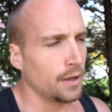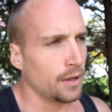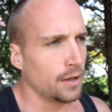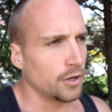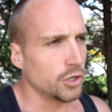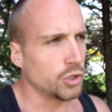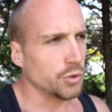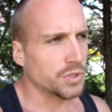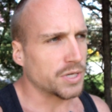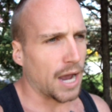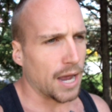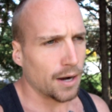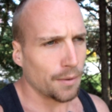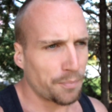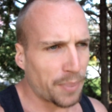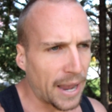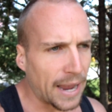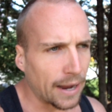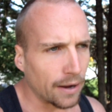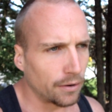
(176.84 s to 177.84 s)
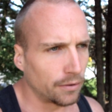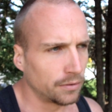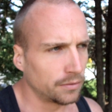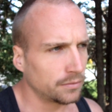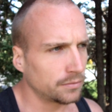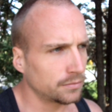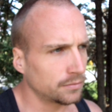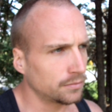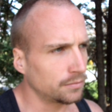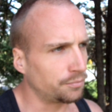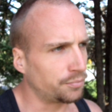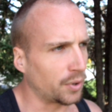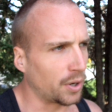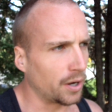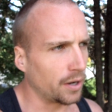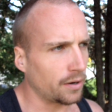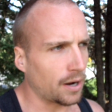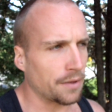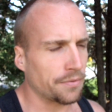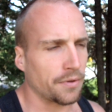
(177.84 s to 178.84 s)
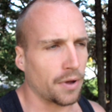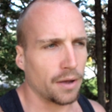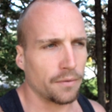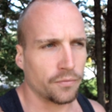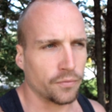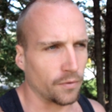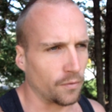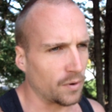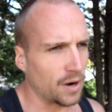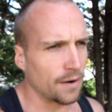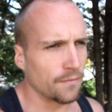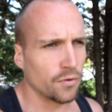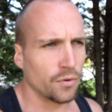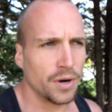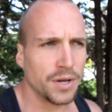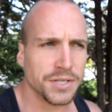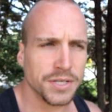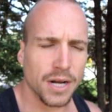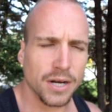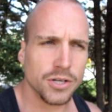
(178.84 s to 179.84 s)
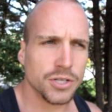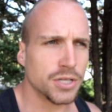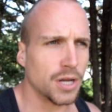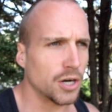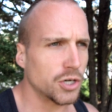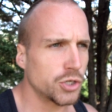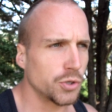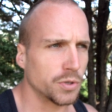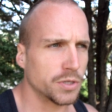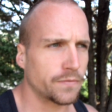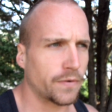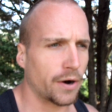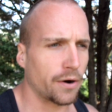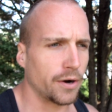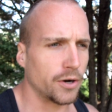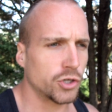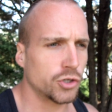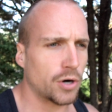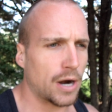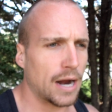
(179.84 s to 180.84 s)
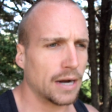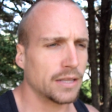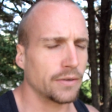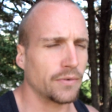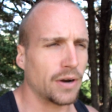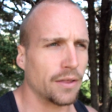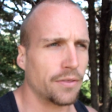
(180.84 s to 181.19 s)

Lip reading: She was kind of pale, but I thought, for whatever reason, I just thought she was very attractive. And I